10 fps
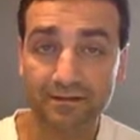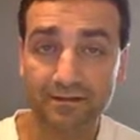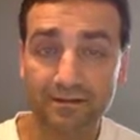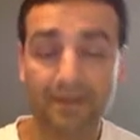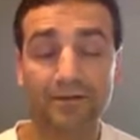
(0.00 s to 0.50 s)

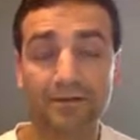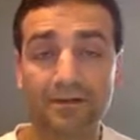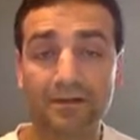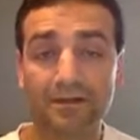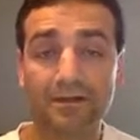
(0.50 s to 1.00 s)
Now,
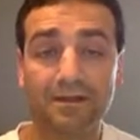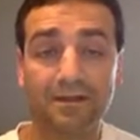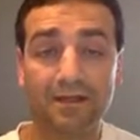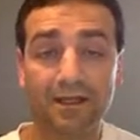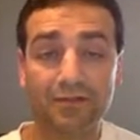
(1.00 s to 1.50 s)

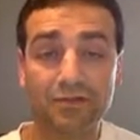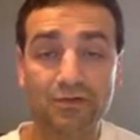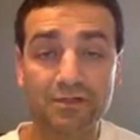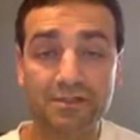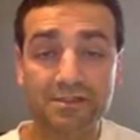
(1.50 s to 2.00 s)
out of
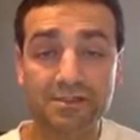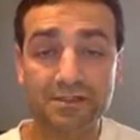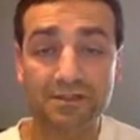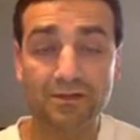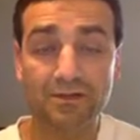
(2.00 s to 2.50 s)
choice
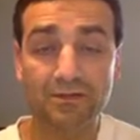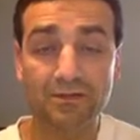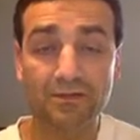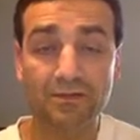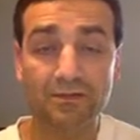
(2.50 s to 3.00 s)

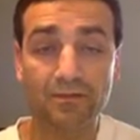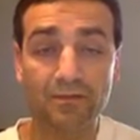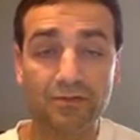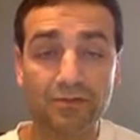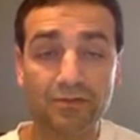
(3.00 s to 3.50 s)

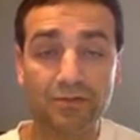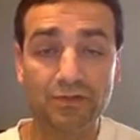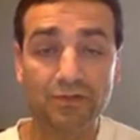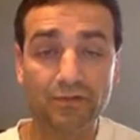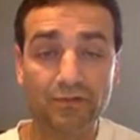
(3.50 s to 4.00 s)
1, 2,
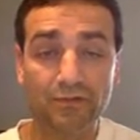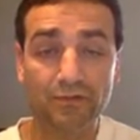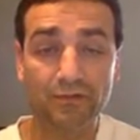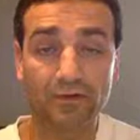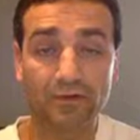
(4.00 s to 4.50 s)
3, or
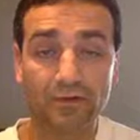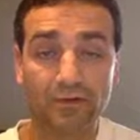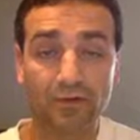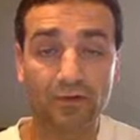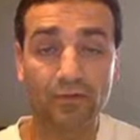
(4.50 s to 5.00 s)
4,
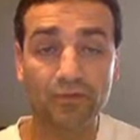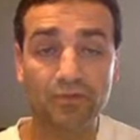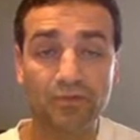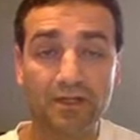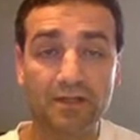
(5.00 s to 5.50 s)
which
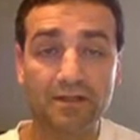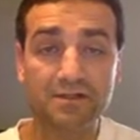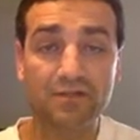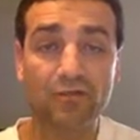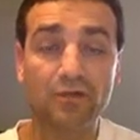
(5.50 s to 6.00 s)
one out of these
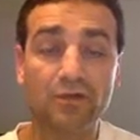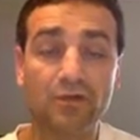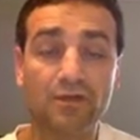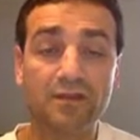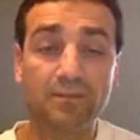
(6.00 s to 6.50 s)
4 do you
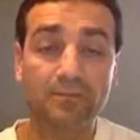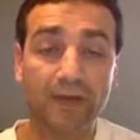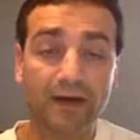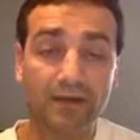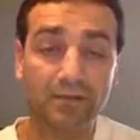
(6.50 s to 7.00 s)
think the
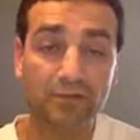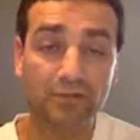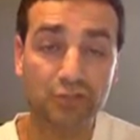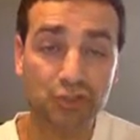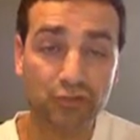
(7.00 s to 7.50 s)
bottom of the
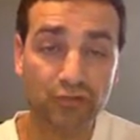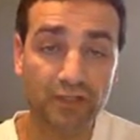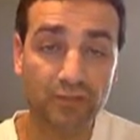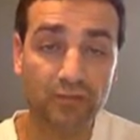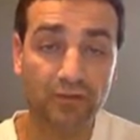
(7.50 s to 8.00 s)

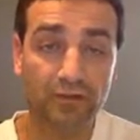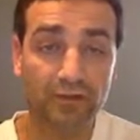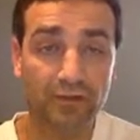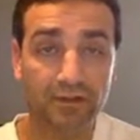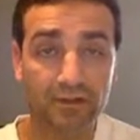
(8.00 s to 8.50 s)
stream will
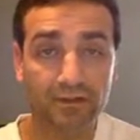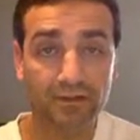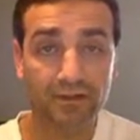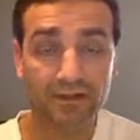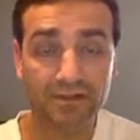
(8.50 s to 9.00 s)
look?
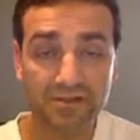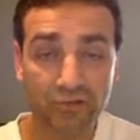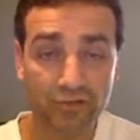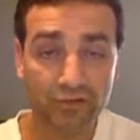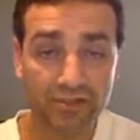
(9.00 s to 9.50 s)
Okay, this is a
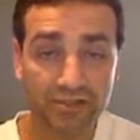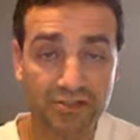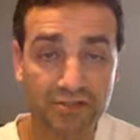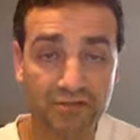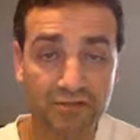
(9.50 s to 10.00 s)
cross
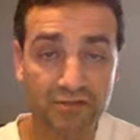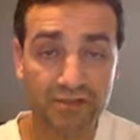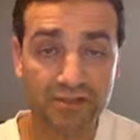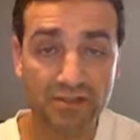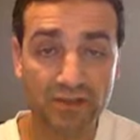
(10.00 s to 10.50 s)
section of the stream.
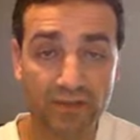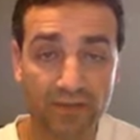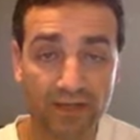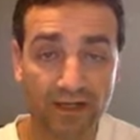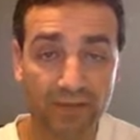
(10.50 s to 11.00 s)
This is the way the
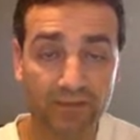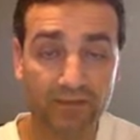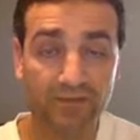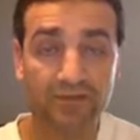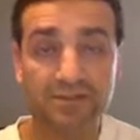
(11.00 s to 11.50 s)
bottom of
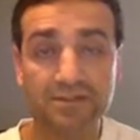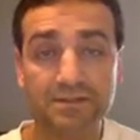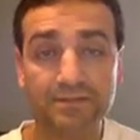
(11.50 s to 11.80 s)
it looks.